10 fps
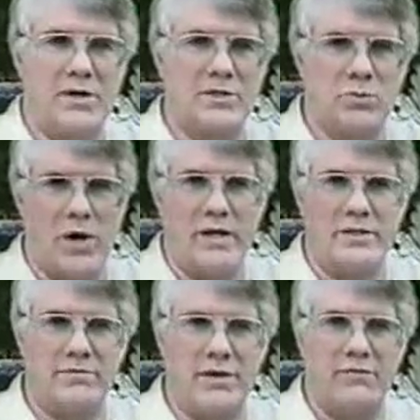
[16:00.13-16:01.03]
because
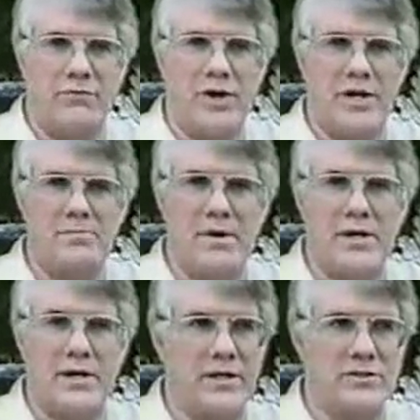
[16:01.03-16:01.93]
water is a very free and
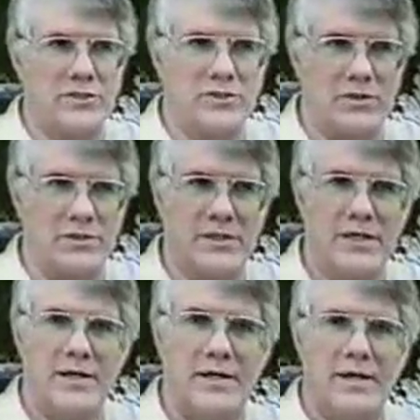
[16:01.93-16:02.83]
abundant energy source.
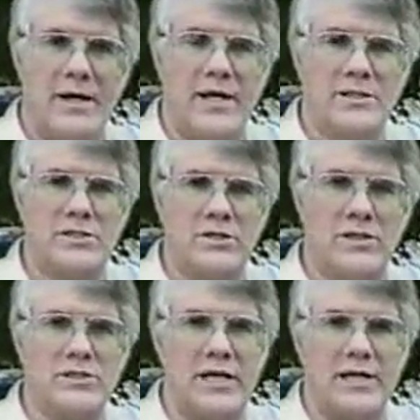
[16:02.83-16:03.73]
And so
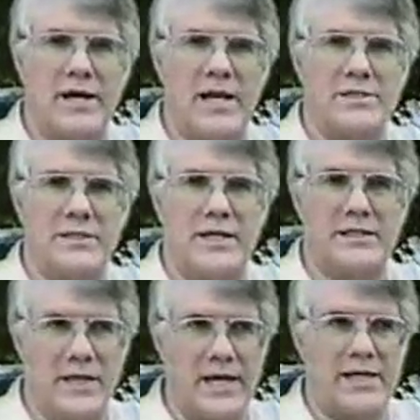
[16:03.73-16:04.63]
this technology
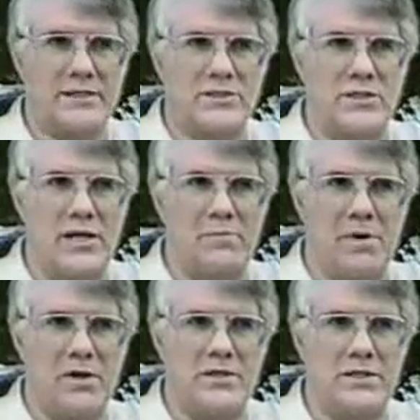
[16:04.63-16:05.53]
has led us to the
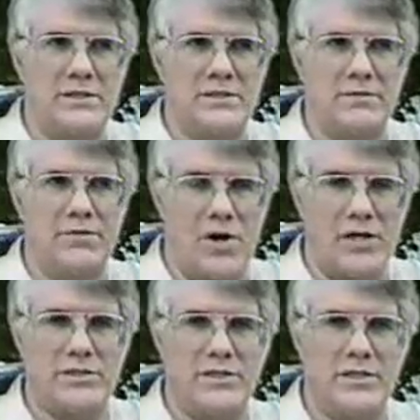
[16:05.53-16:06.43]
abilities of
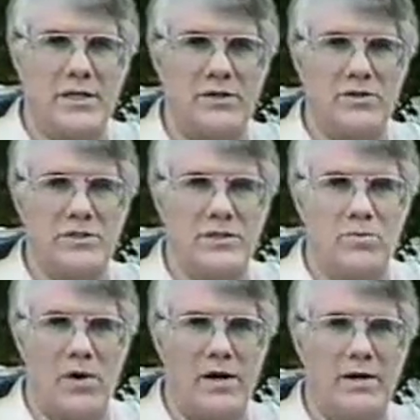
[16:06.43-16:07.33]
harnessing and using
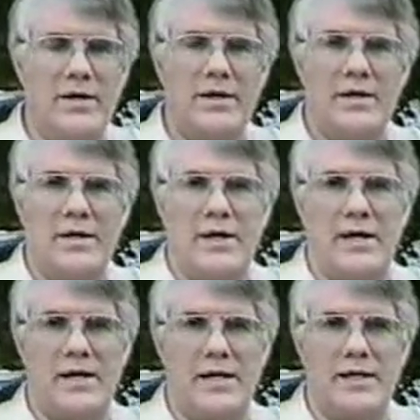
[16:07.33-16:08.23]
the water
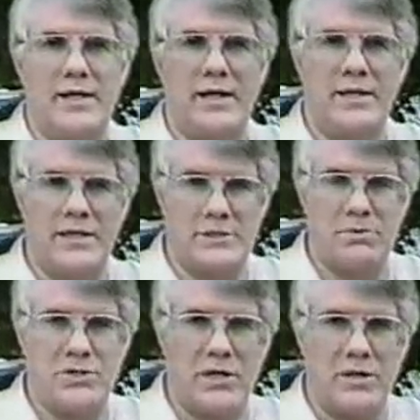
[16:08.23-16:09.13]
uh, in this
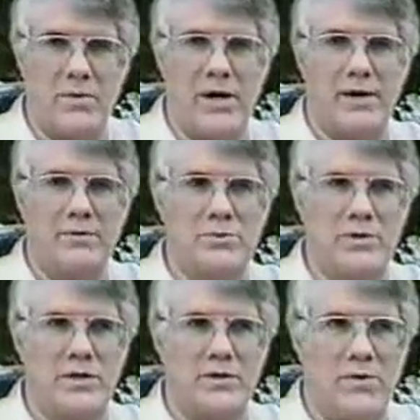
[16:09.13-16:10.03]
particular way, which
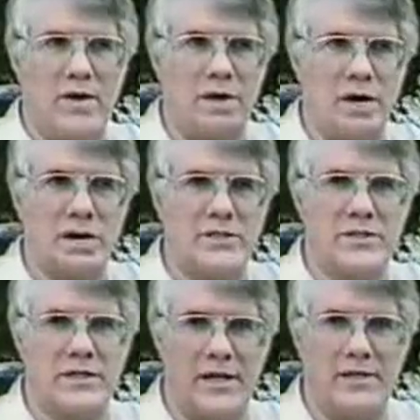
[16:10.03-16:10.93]
we call the water fuel cell
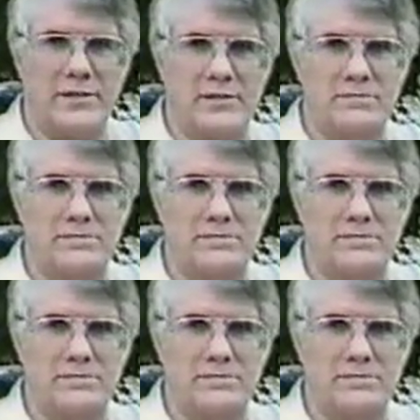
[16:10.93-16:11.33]
technology.